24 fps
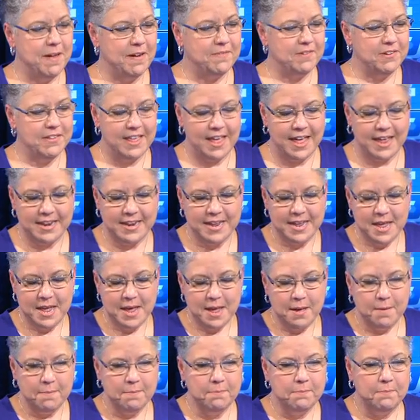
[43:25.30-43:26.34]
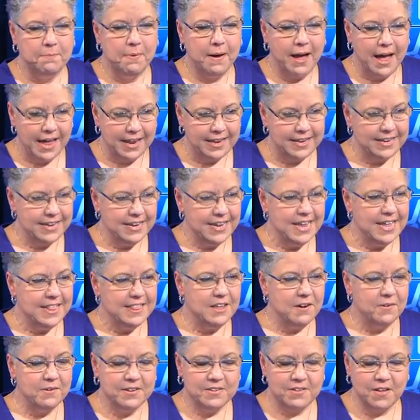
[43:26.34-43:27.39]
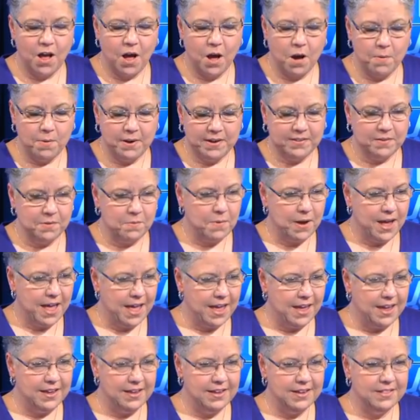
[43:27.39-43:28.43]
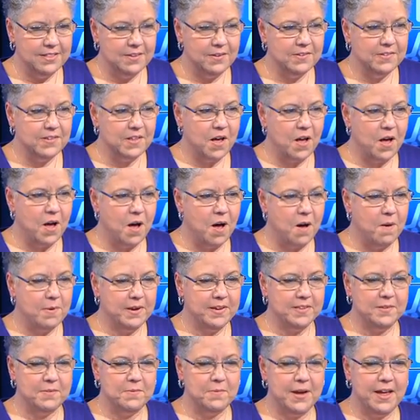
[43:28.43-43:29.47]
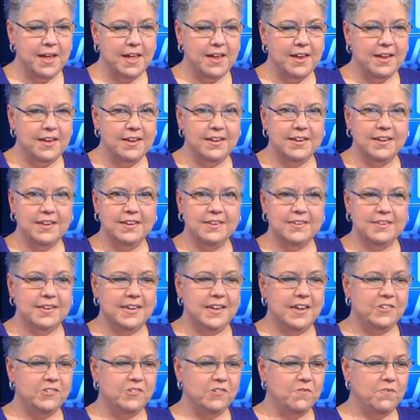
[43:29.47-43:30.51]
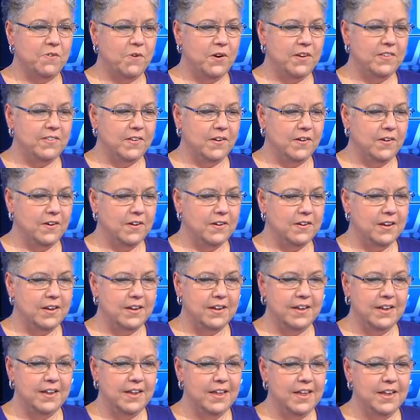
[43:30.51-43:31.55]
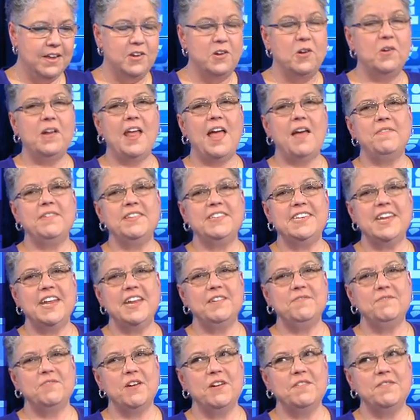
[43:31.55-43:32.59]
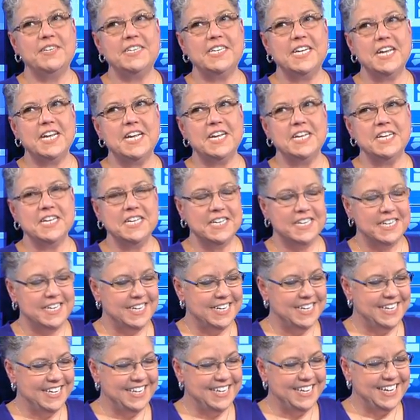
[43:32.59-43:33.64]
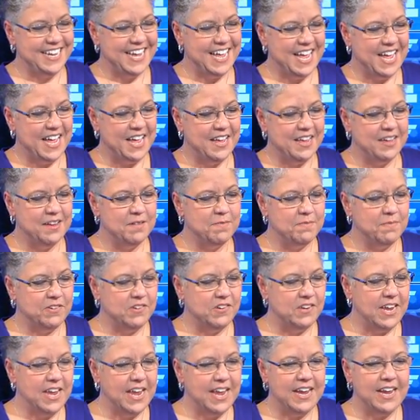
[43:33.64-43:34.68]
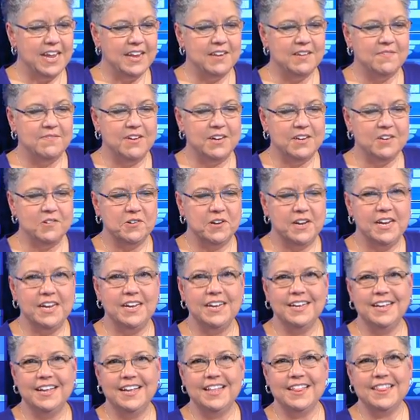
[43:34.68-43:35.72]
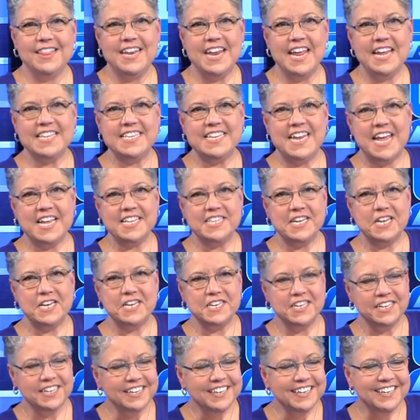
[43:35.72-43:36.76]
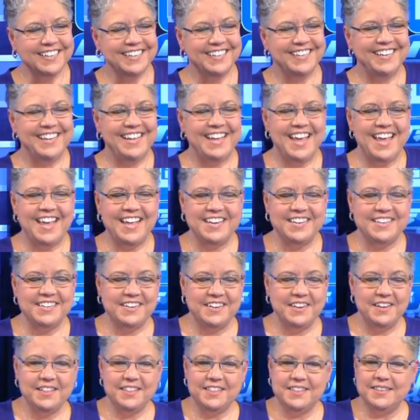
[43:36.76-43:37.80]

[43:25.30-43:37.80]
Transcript: to him after that. But there is always a way. There's always a way to get your voice heard. You don't have to stand in front of a tank, uh, but you can get to victory at the next exit. And